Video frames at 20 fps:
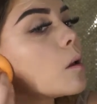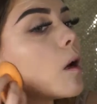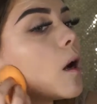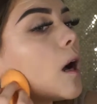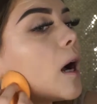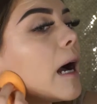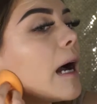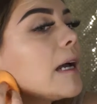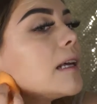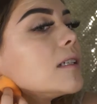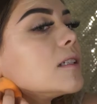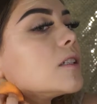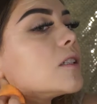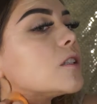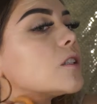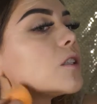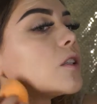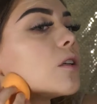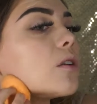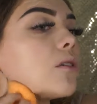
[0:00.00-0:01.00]
I
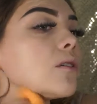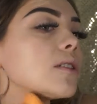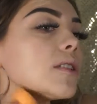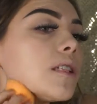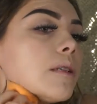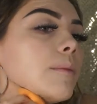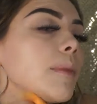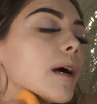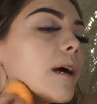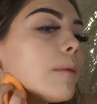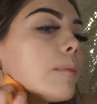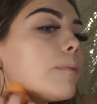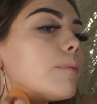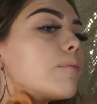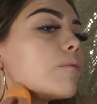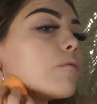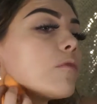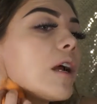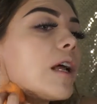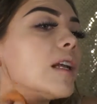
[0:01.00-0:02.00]
still see my
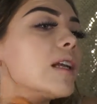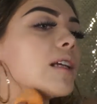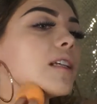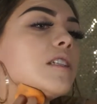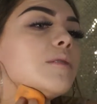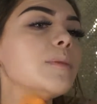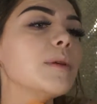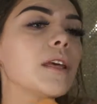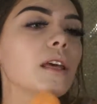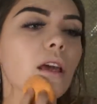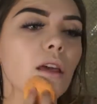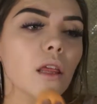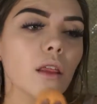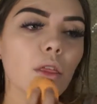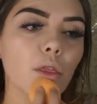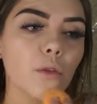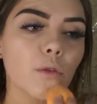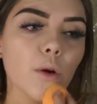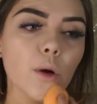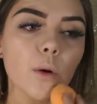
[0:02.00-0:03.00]
redness peeking
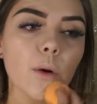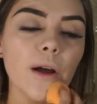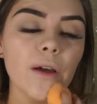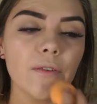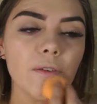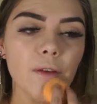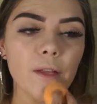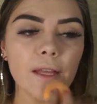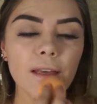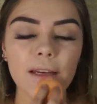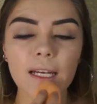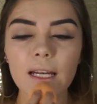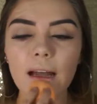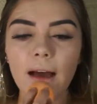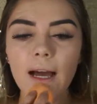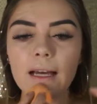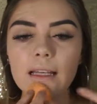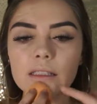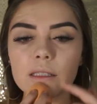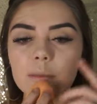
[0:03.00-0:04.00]
through. I feel like
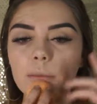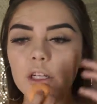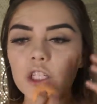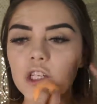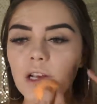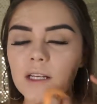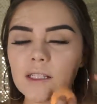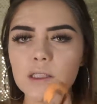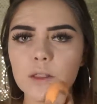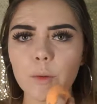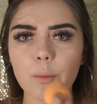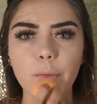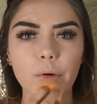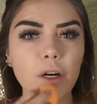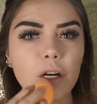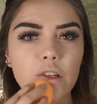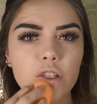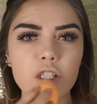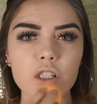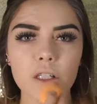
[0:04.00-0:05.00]
not as much as the
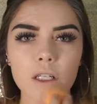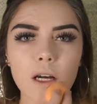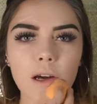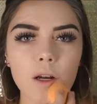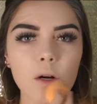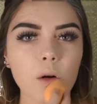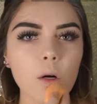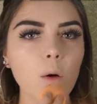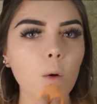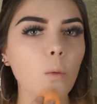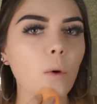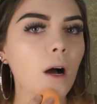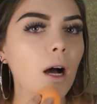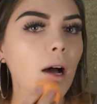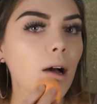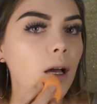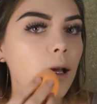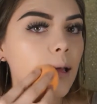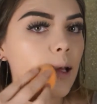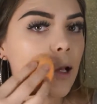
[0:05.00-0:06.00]
brush. I don't know
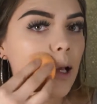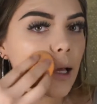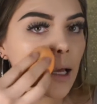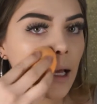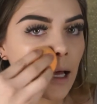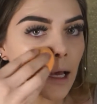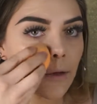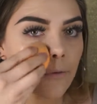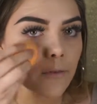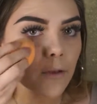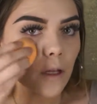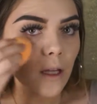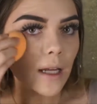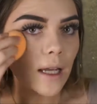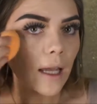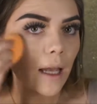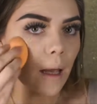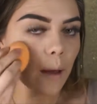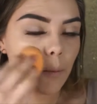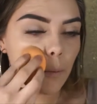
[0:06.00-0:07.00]
why. I feel like
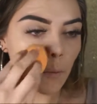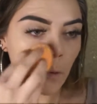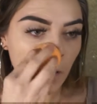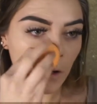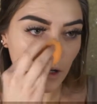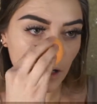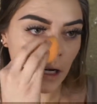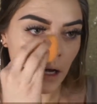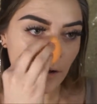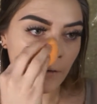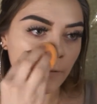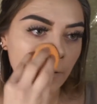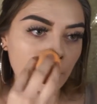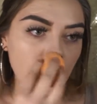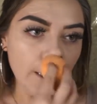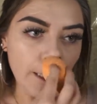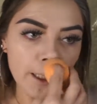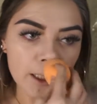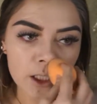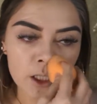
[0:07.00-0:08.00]
I get more
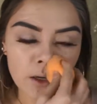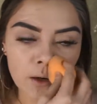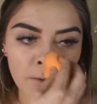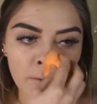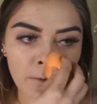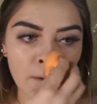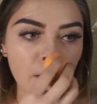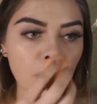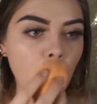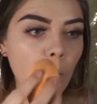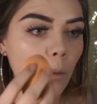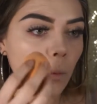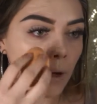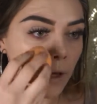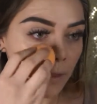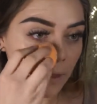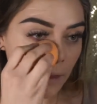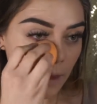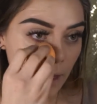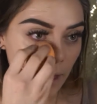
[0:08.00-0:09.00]
coverage
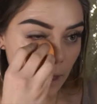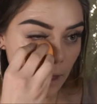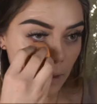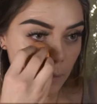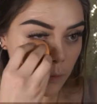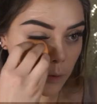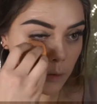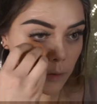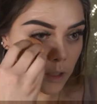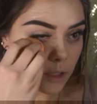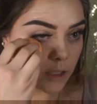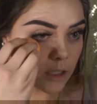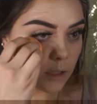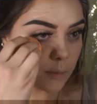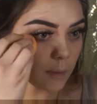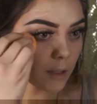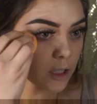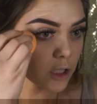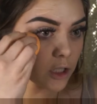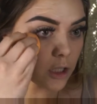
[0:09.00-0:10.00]
with a beauty
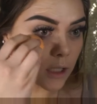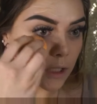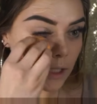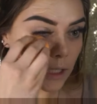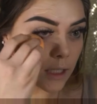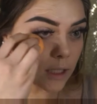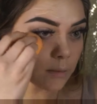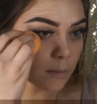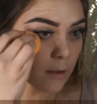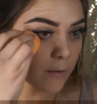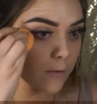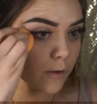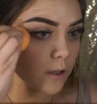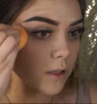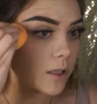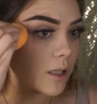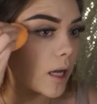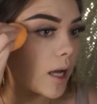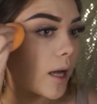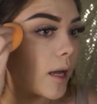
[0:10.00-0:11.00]
sponge. This is my
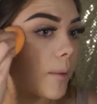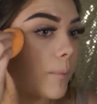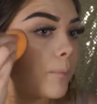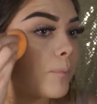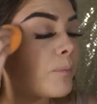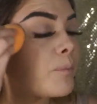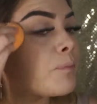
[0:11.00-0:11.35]
first time,